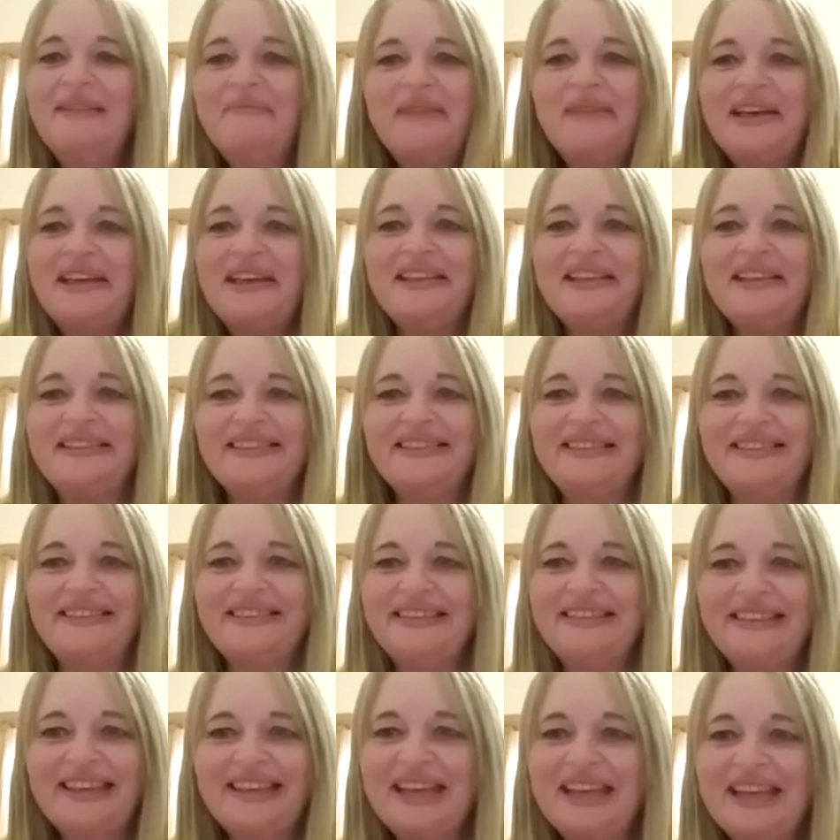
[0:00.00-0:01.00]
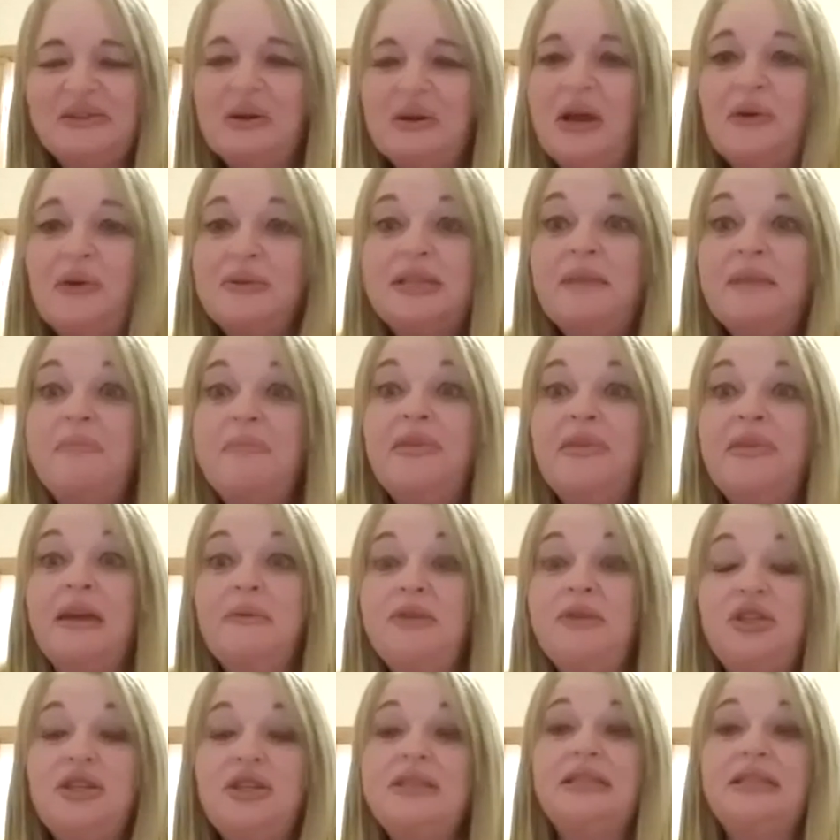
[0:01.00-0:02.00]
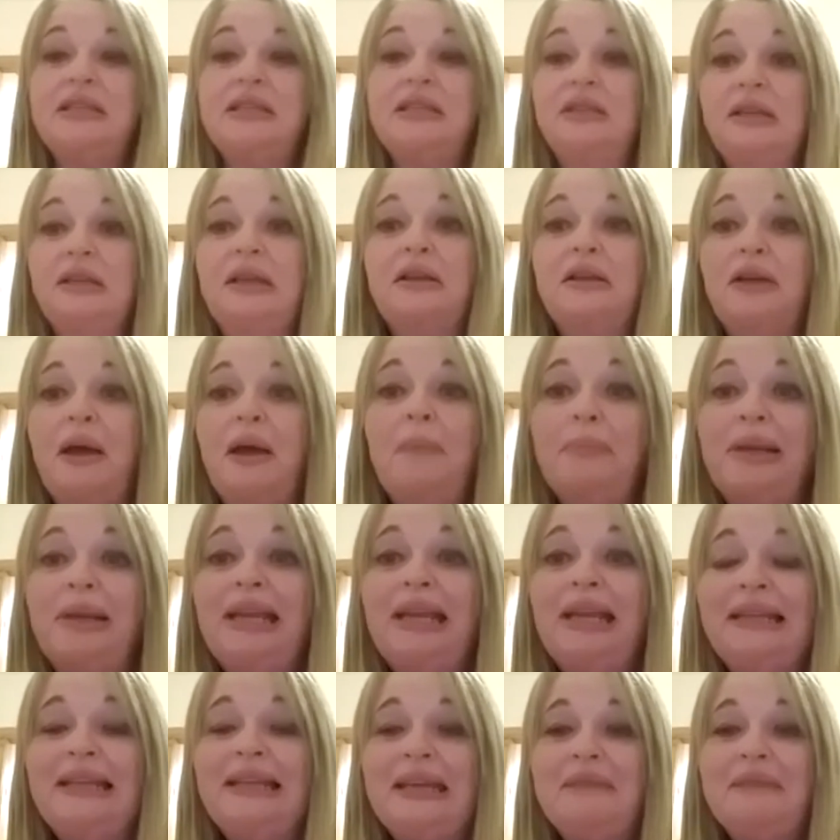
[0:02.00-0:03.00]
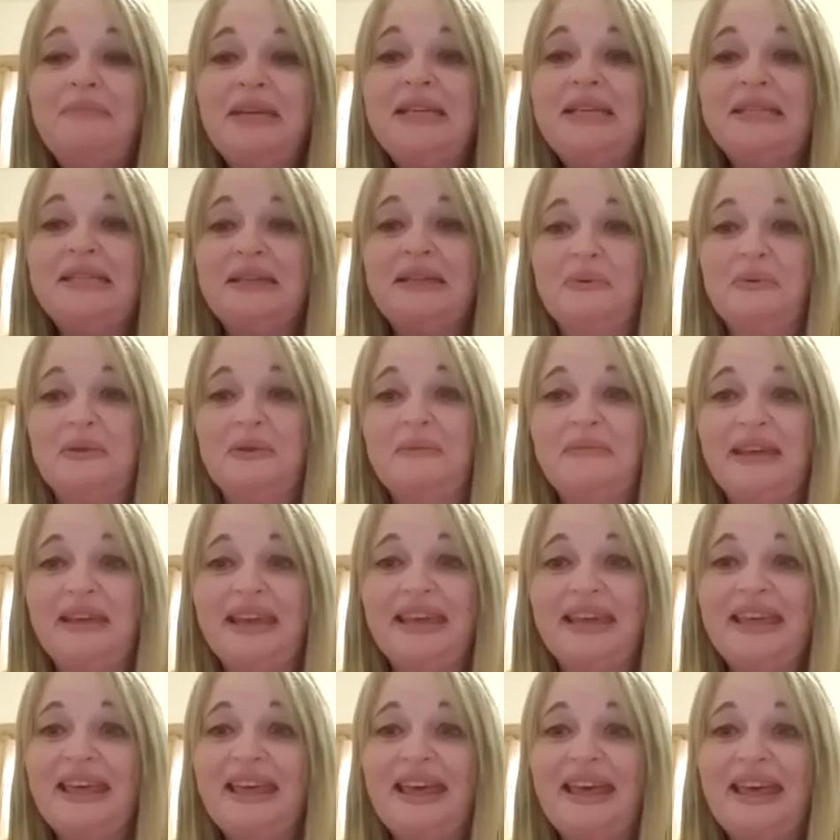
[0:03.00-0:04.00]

But I don't know, something, it was just completely immediate with me.